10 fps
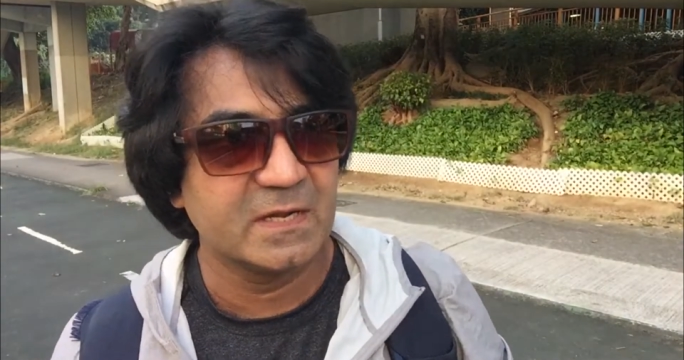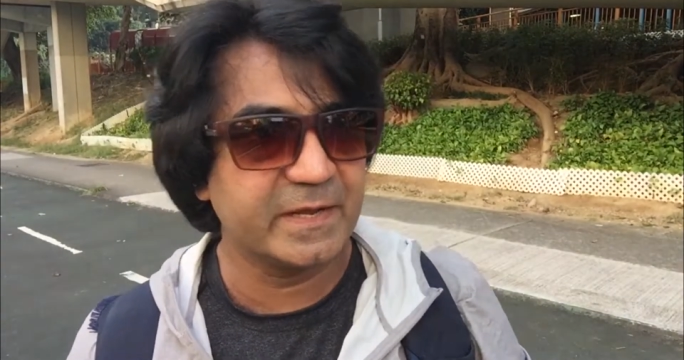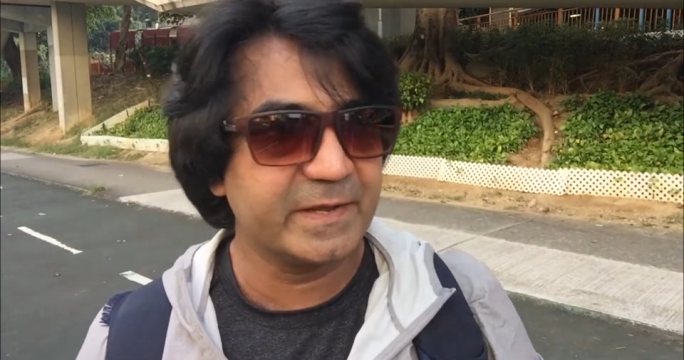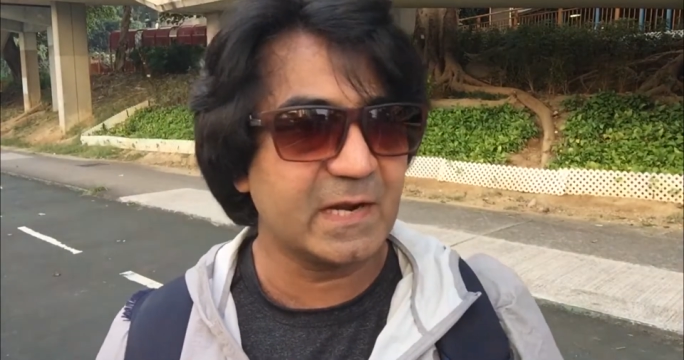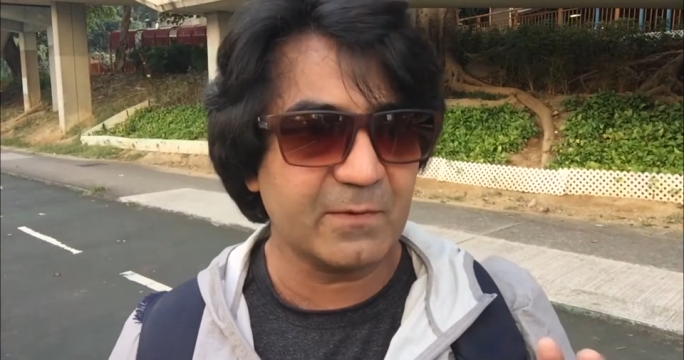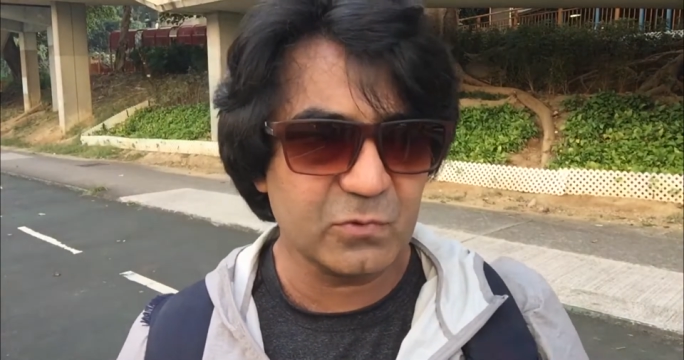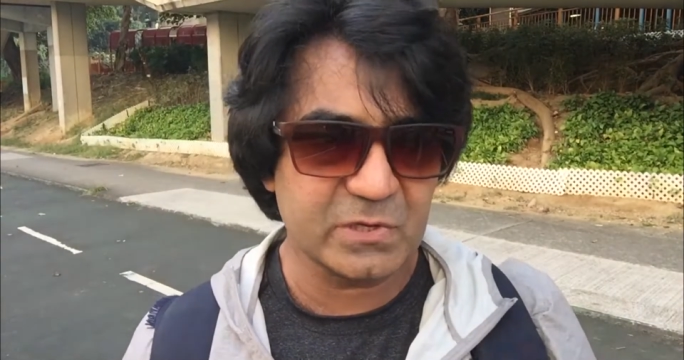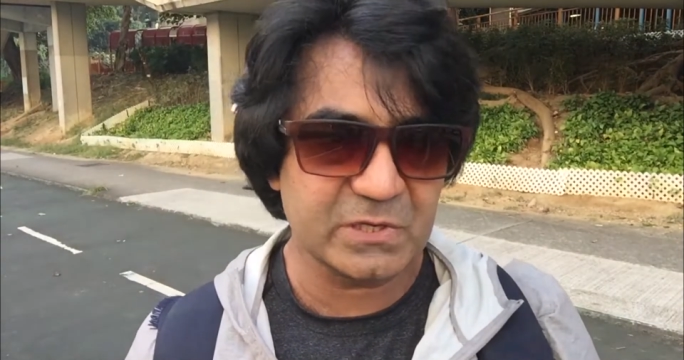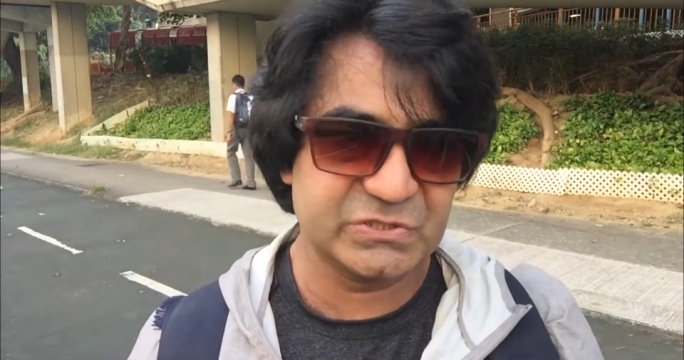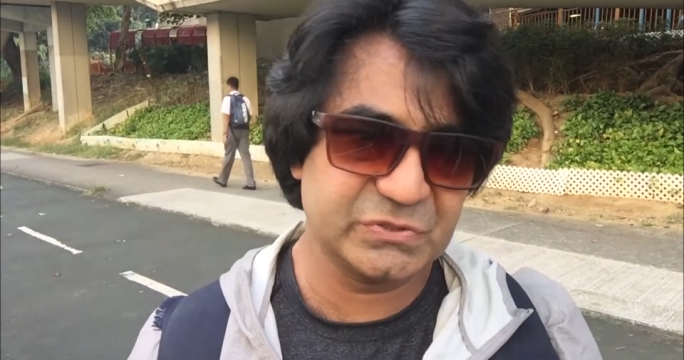And I'm
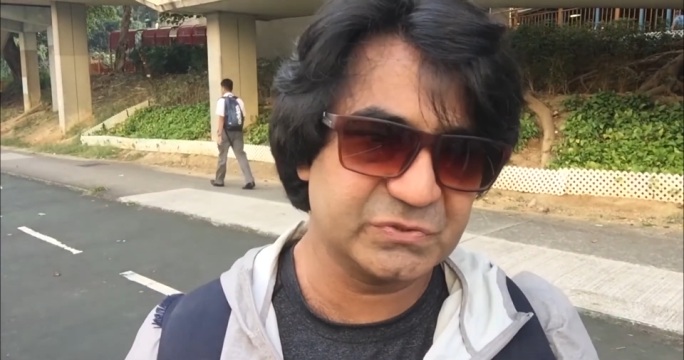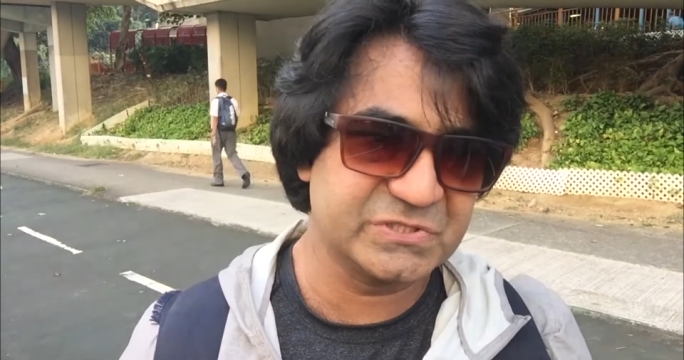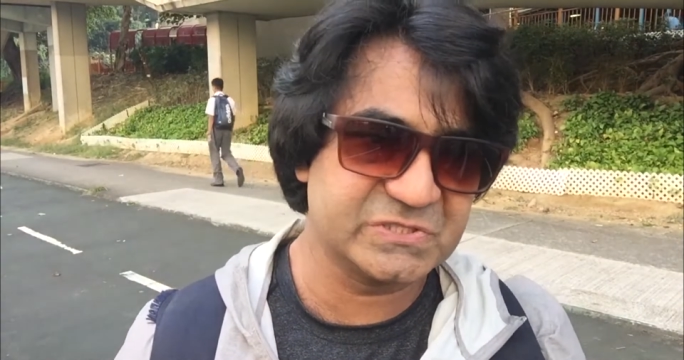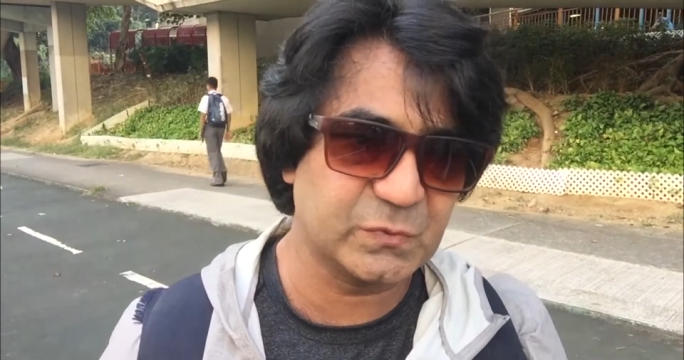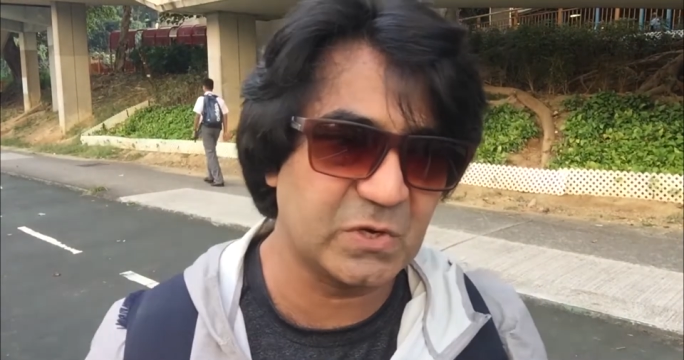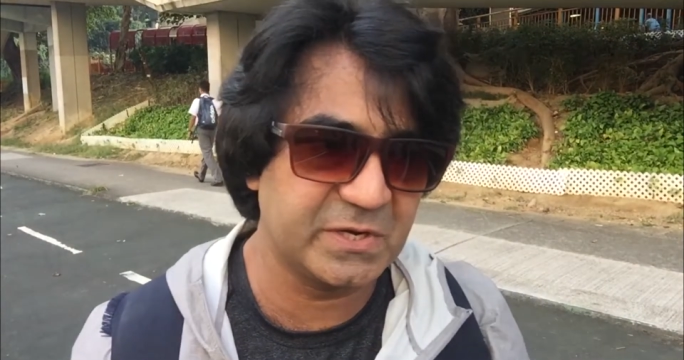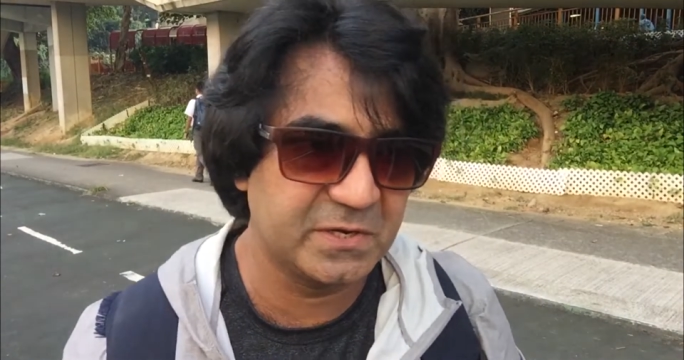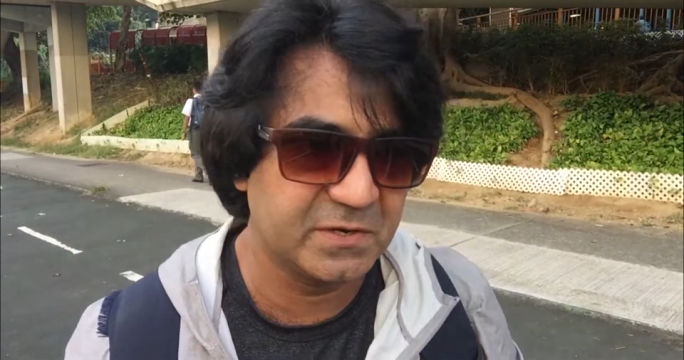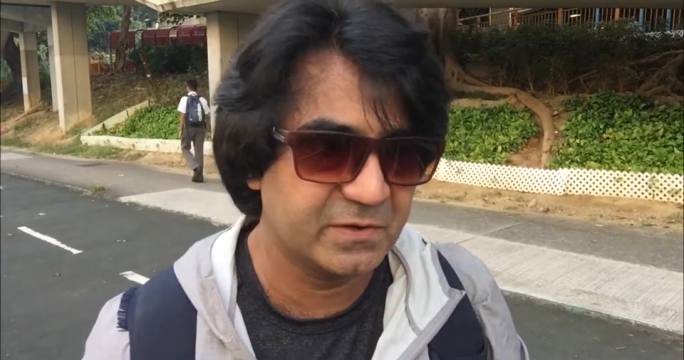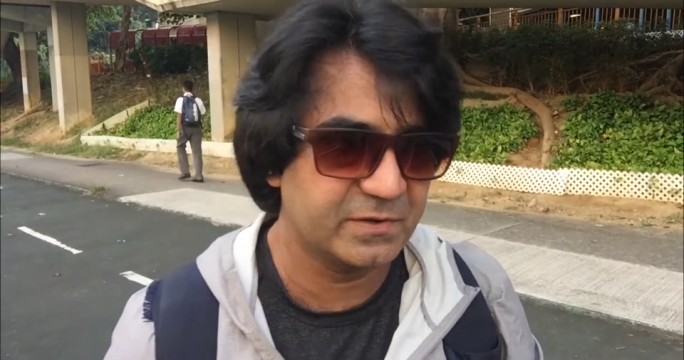gonna shoot this one
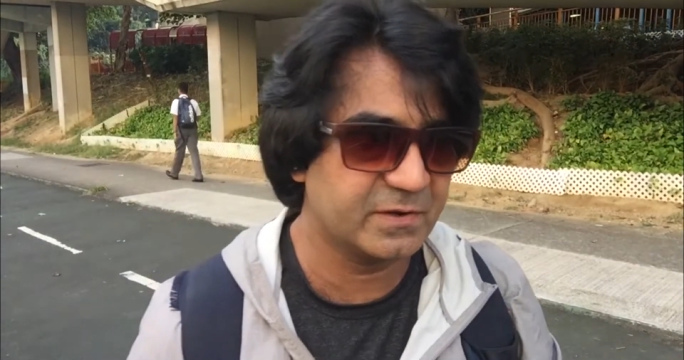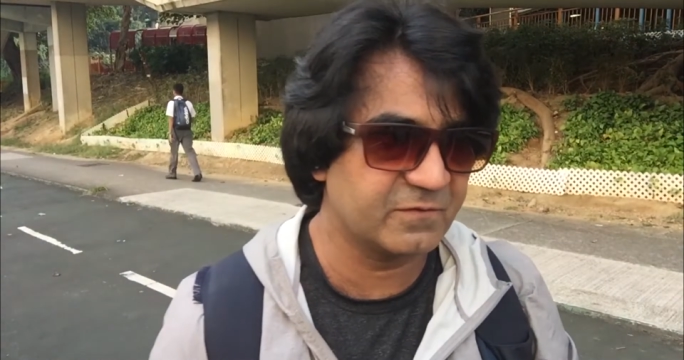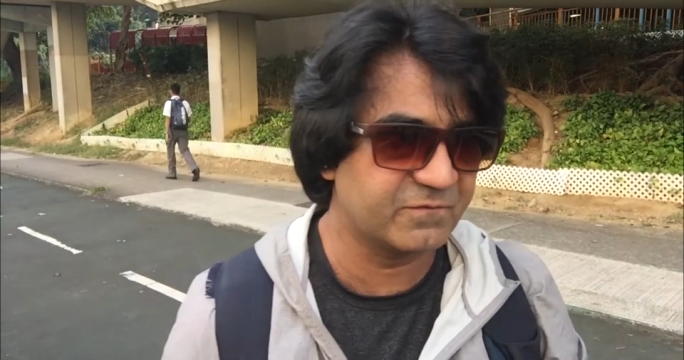a